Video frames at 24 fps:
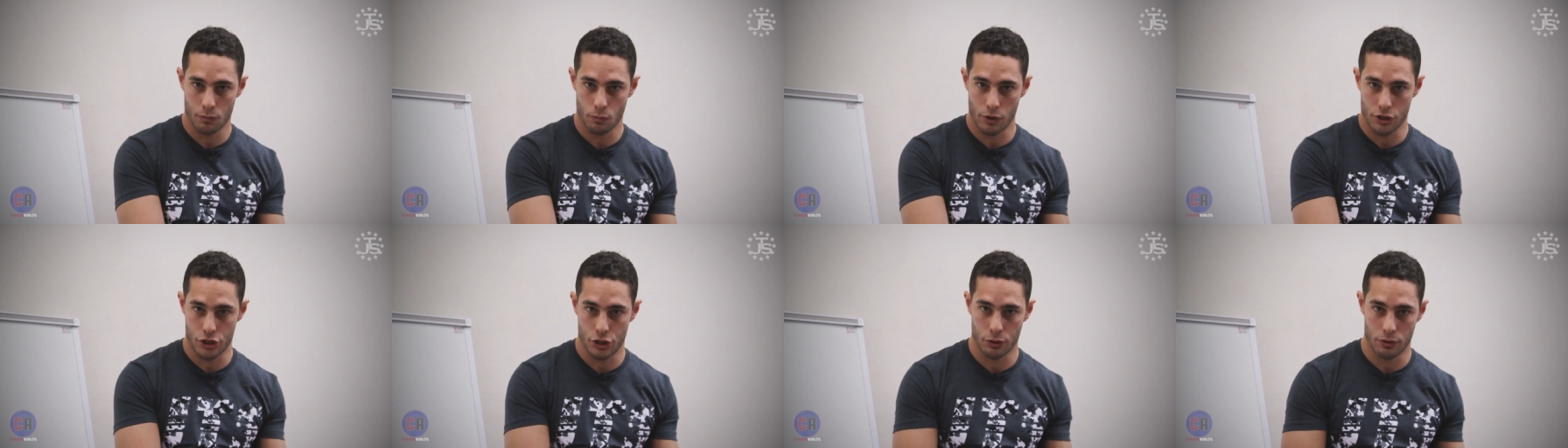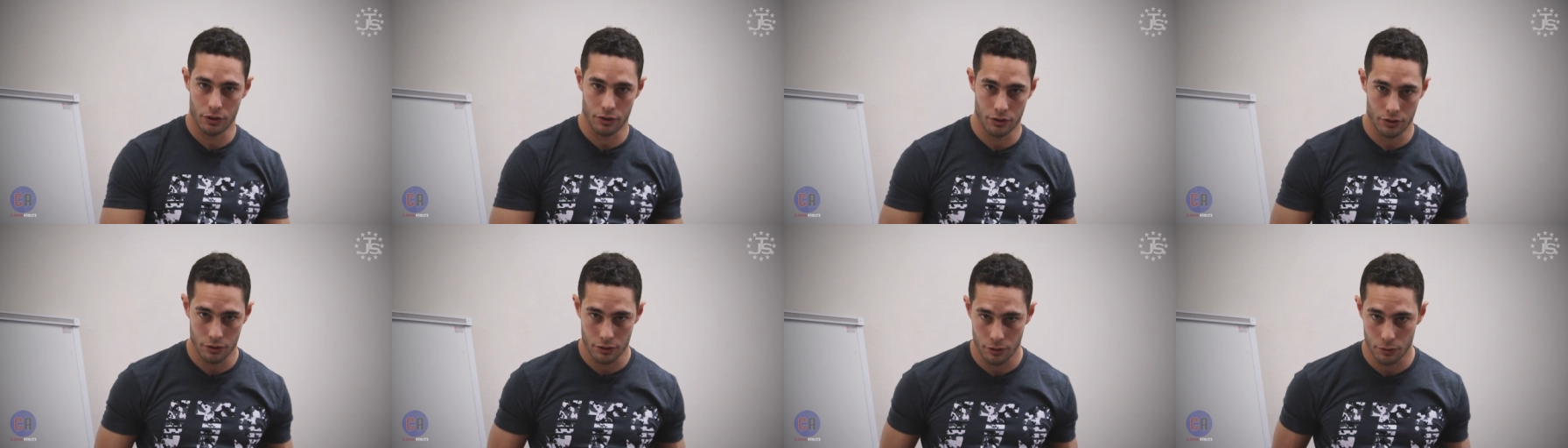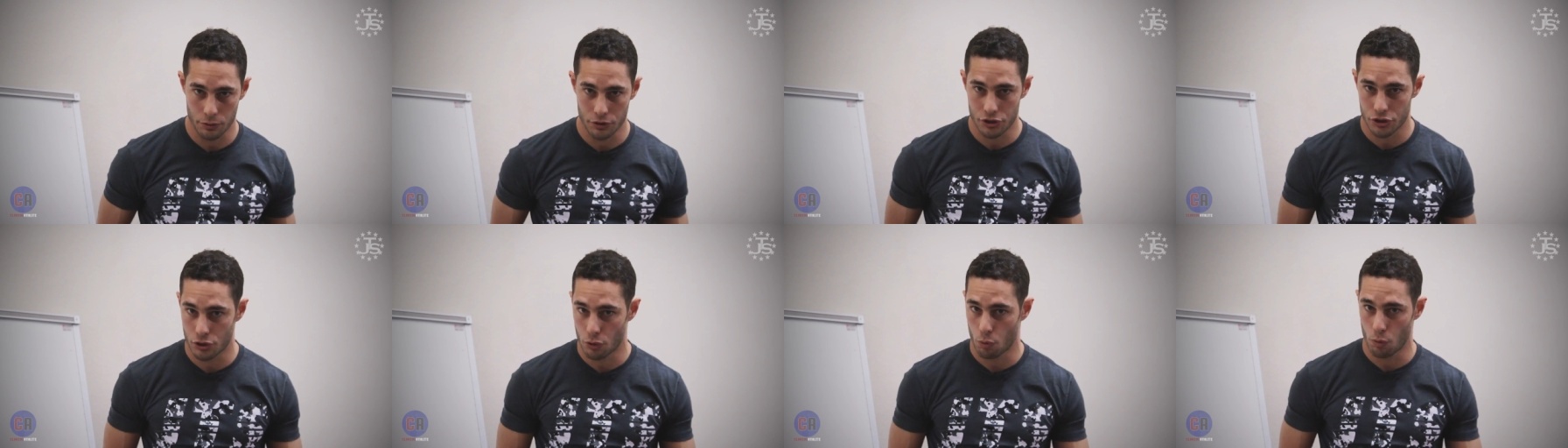What you can
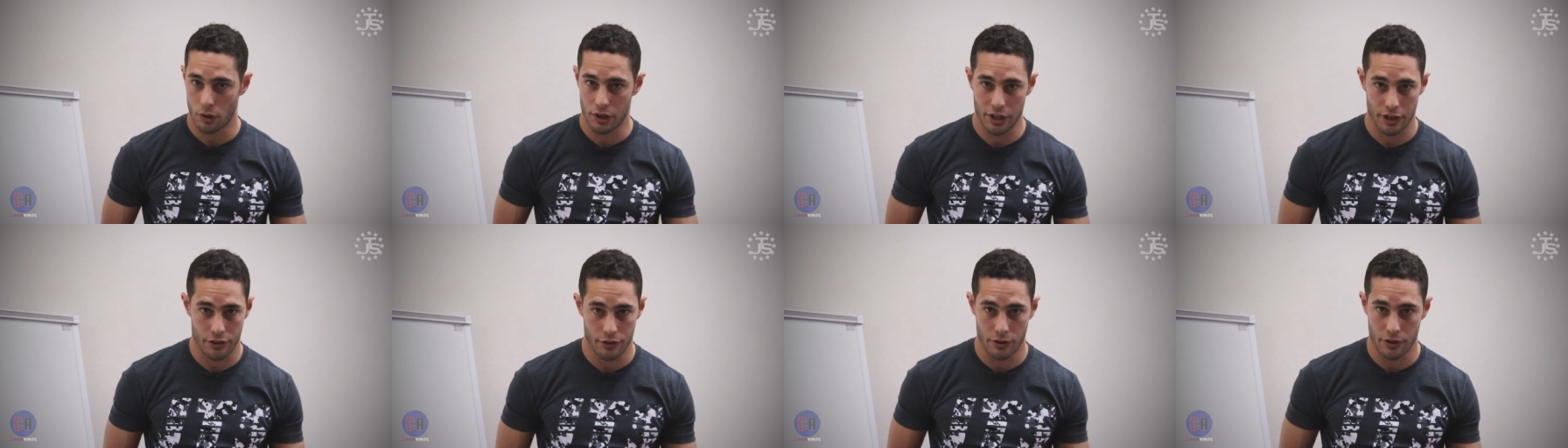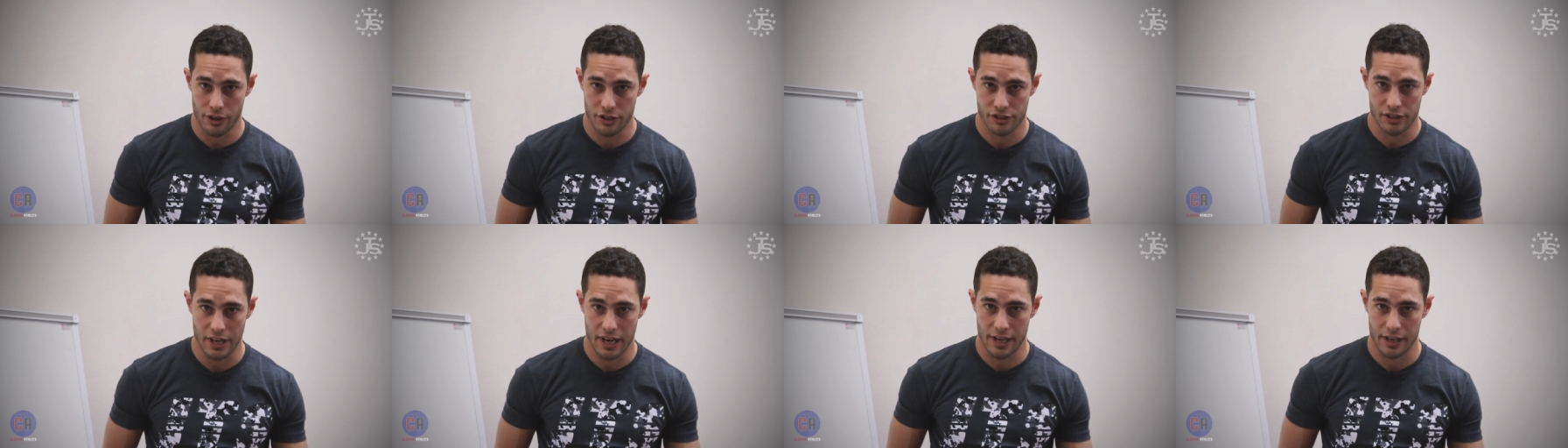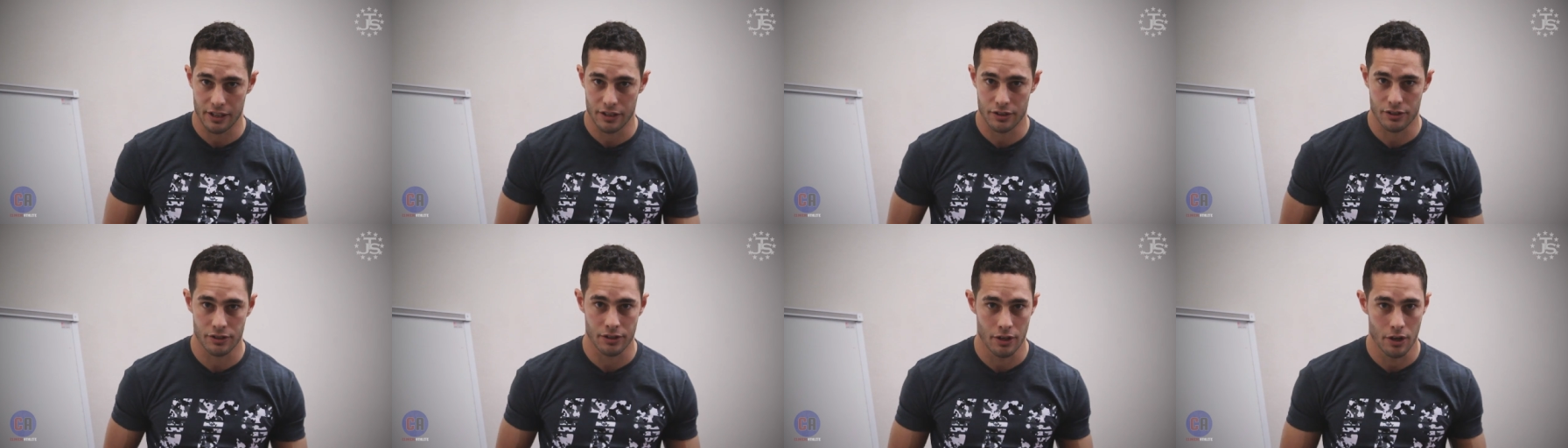do is 20, 30
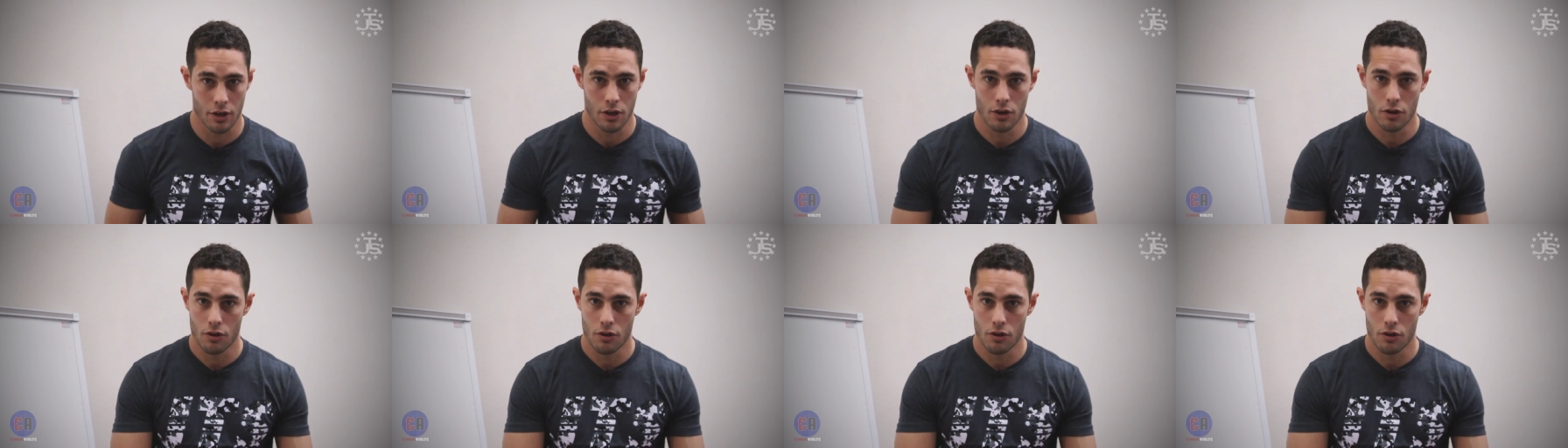seconds,